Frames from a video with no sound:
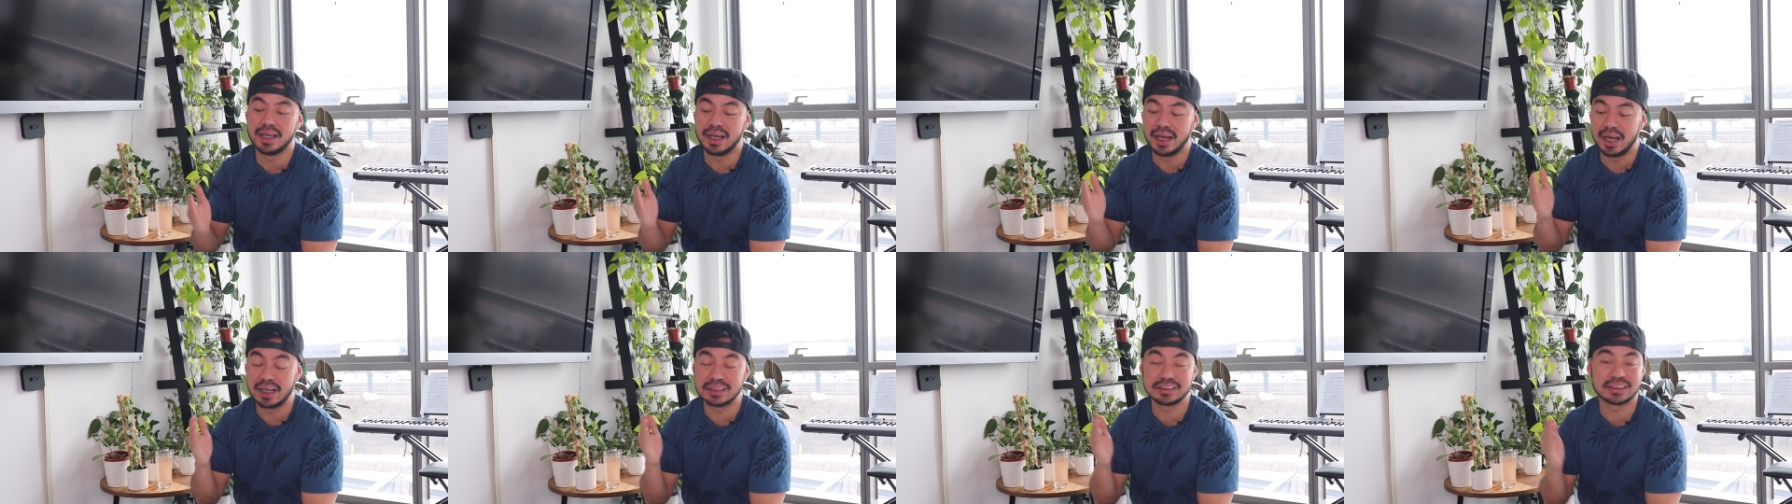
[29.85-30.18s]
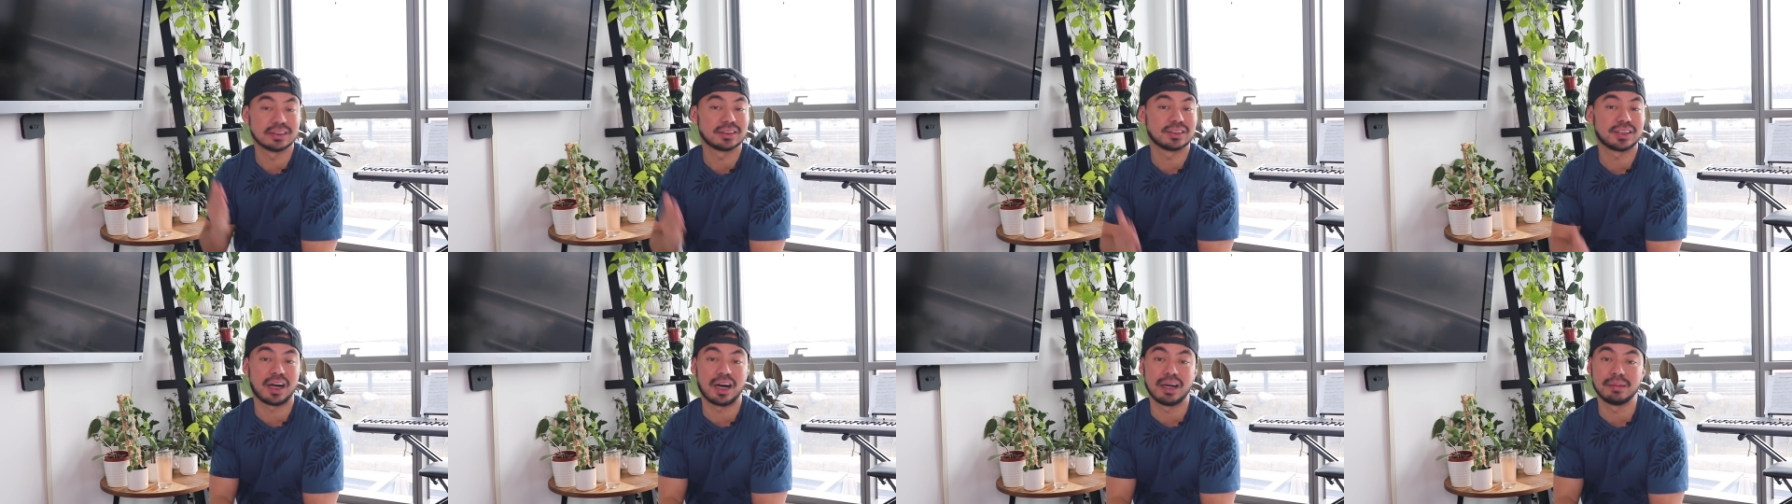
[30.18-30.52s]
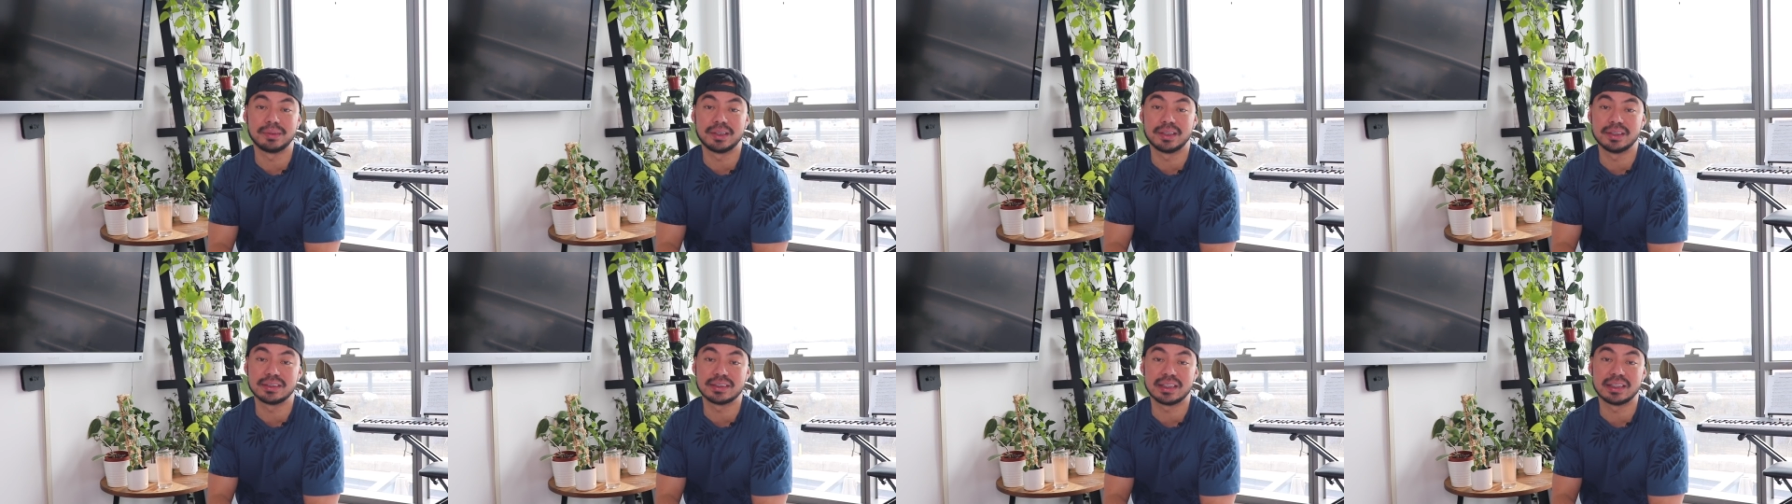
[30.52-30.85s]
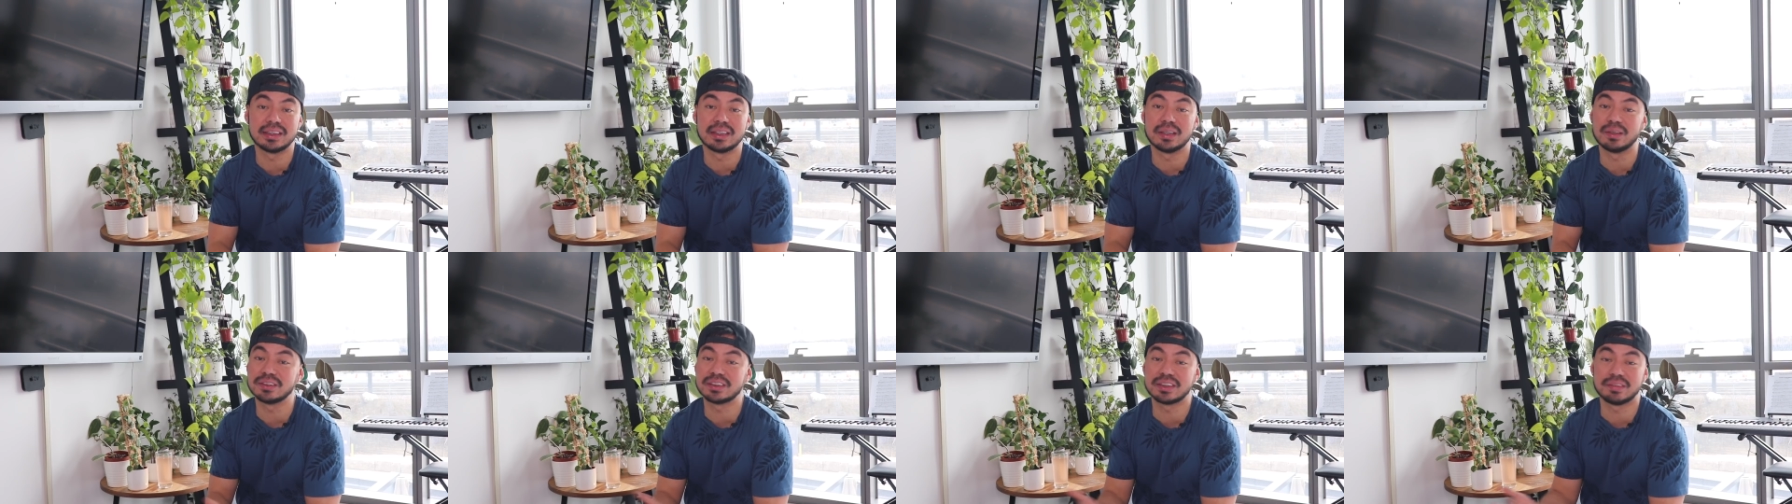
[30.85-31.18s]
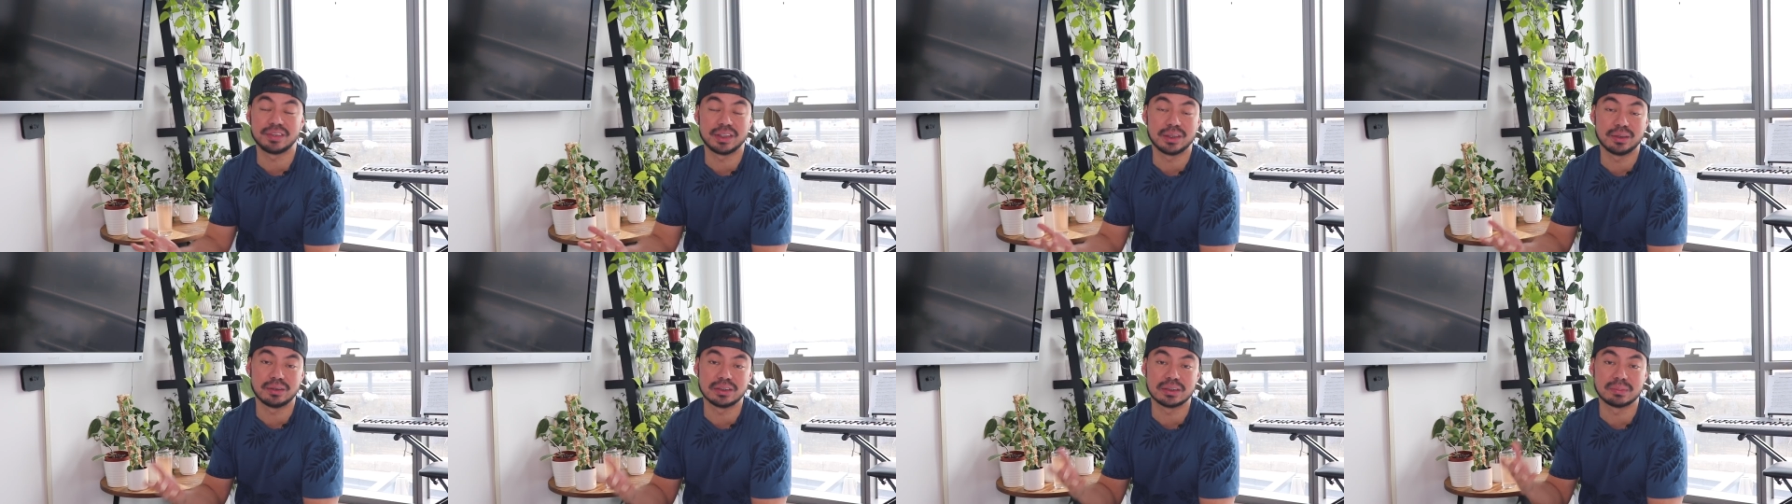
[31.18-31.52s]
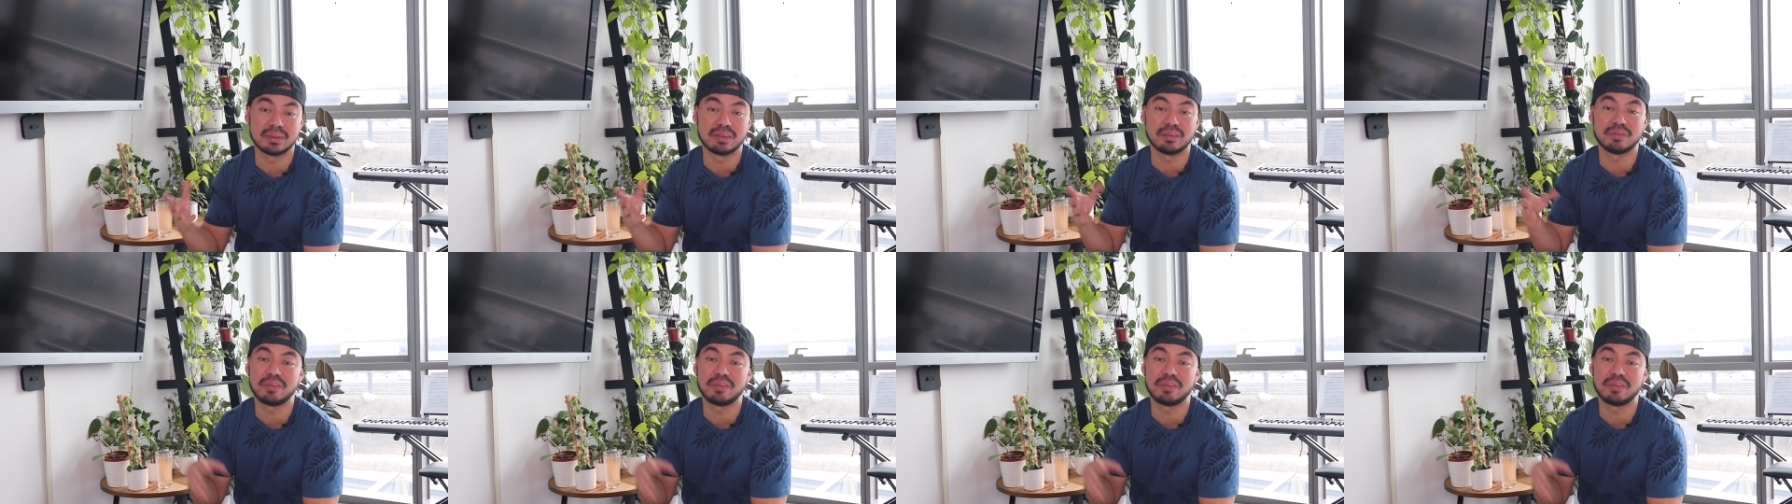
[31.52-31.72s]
uh, subscribers, and those of you who's been